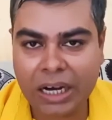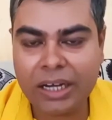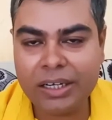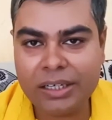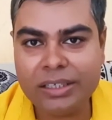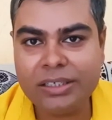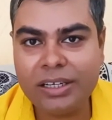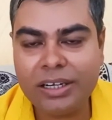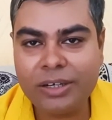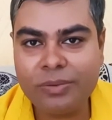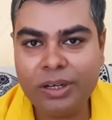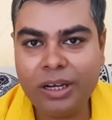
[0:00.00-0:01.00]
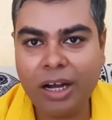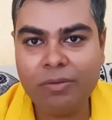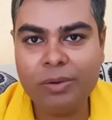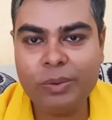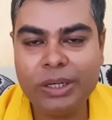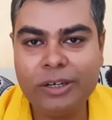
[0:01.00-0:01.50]
are an angel network,
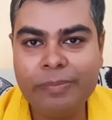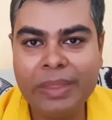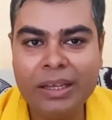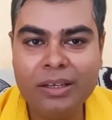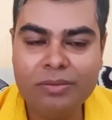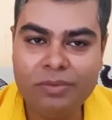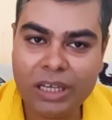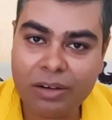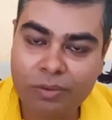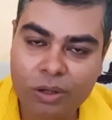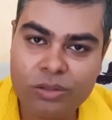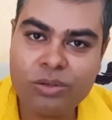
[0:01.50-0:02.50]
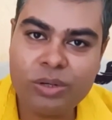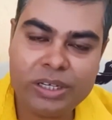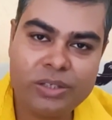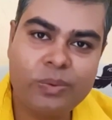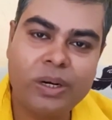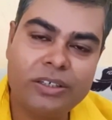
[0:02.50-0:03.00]
however, we have also
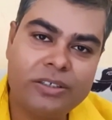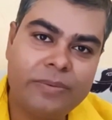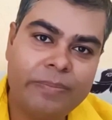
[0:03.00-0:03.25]
raised funds.